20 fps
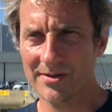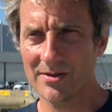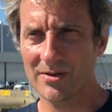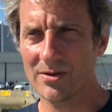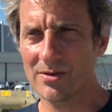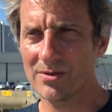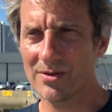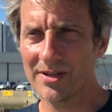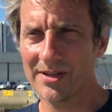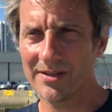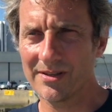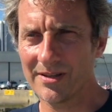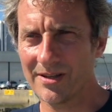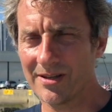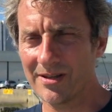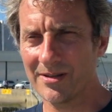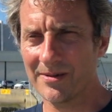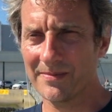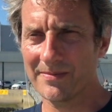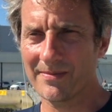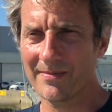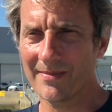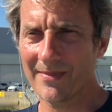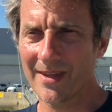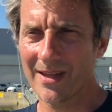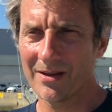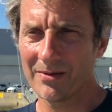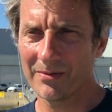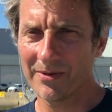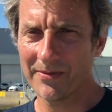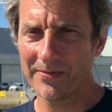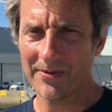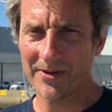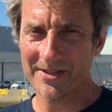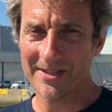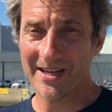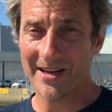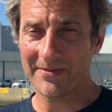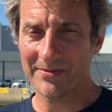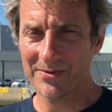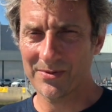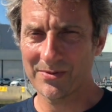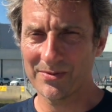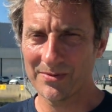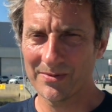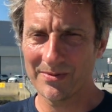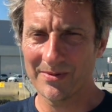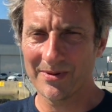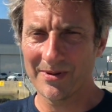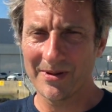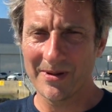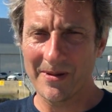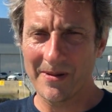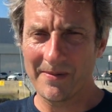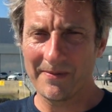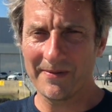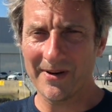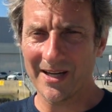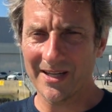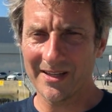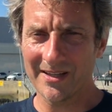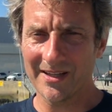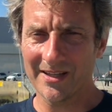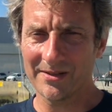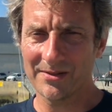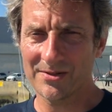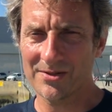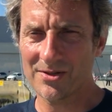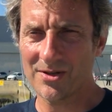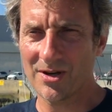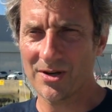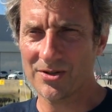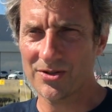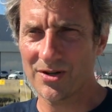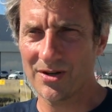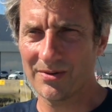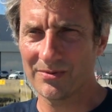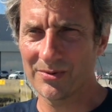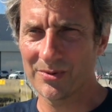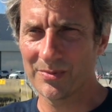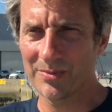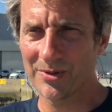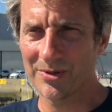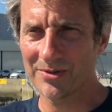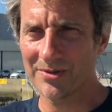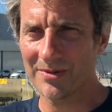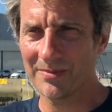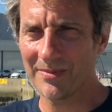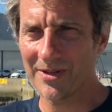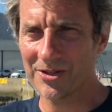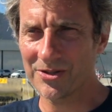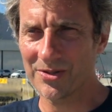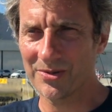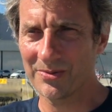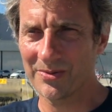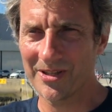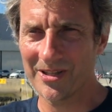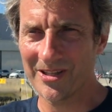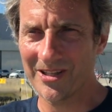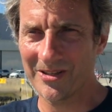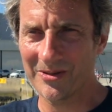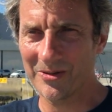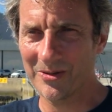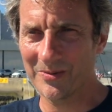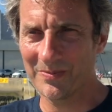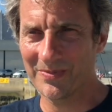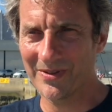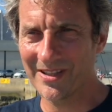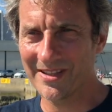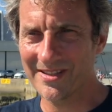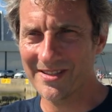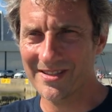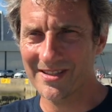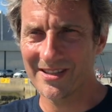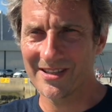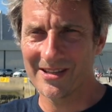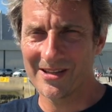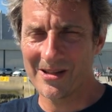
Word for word: slowly. We first have to validate the structure of the boat and make sure we are all pleased.